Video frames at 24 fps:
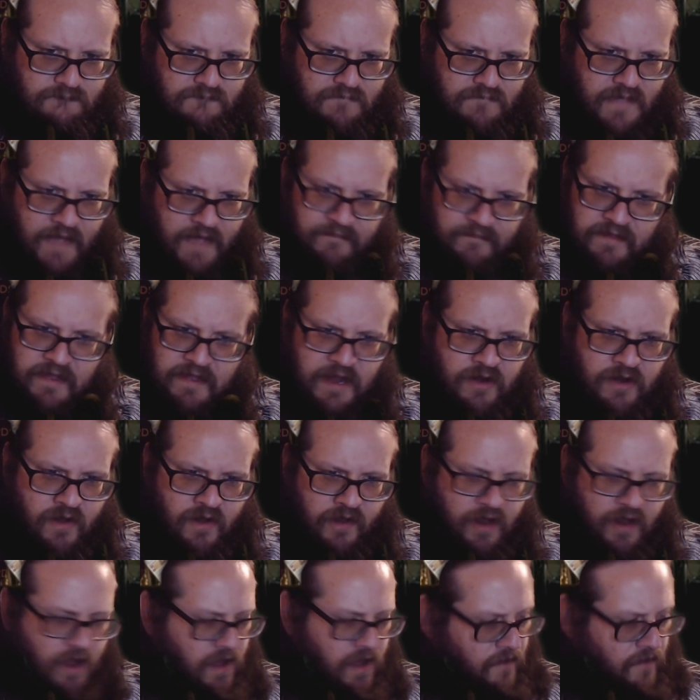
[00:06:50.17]
Other than that,
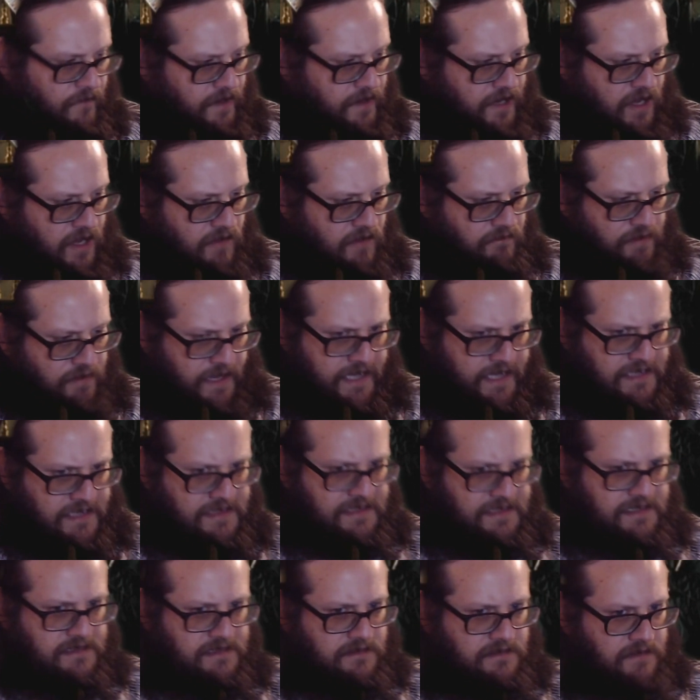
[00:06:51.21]
not overly
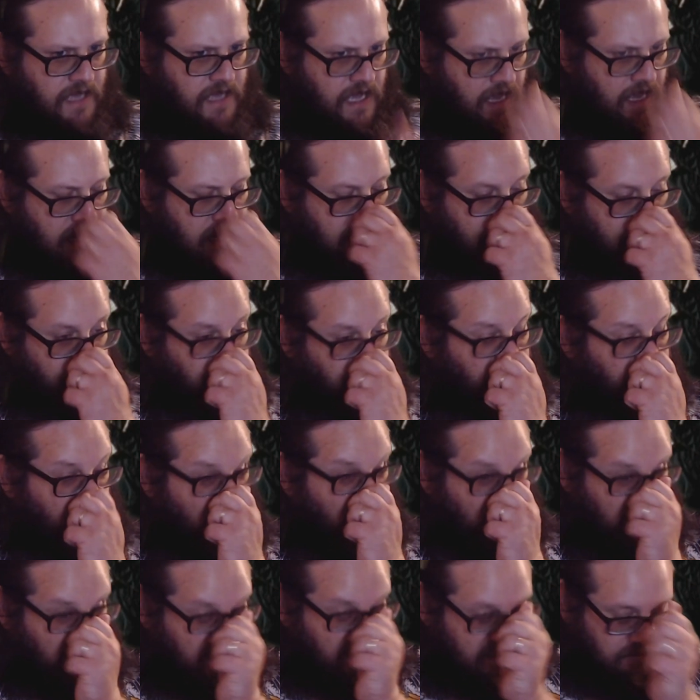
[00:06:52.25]
complex.
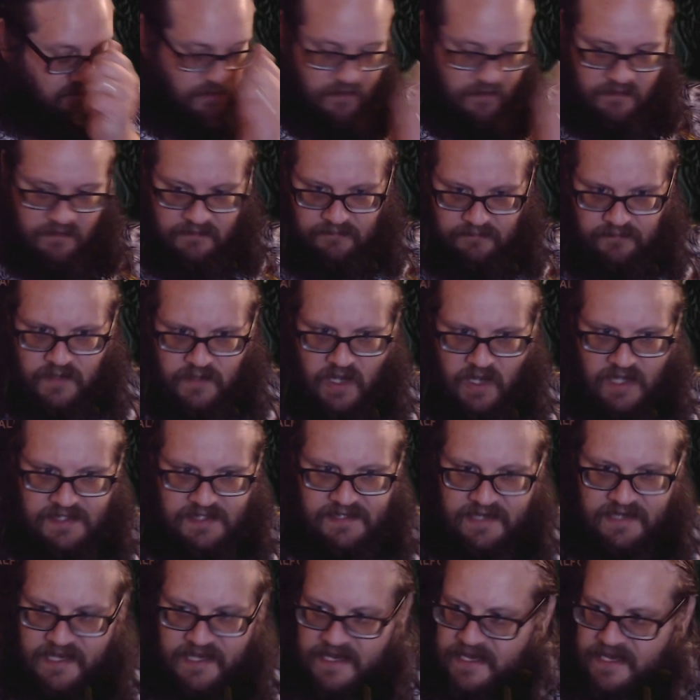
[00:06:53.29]
Nice and simple, nice
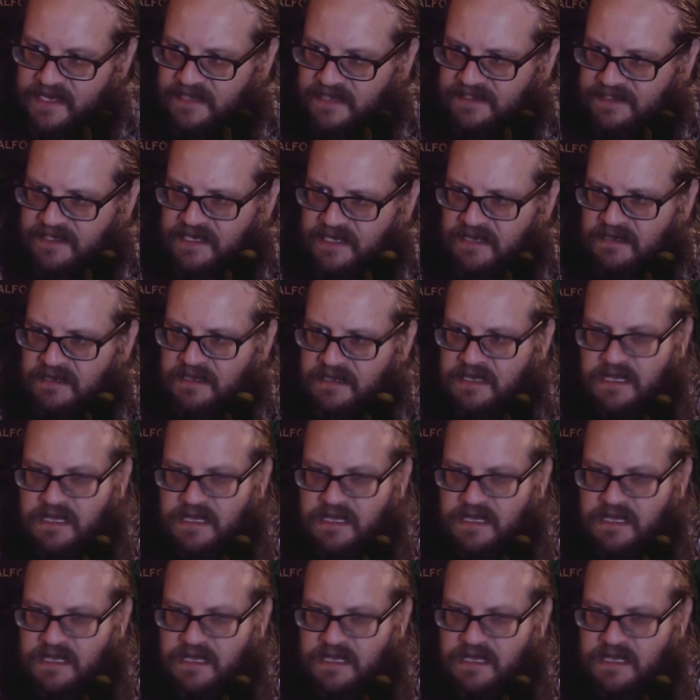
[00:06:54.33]
and easy.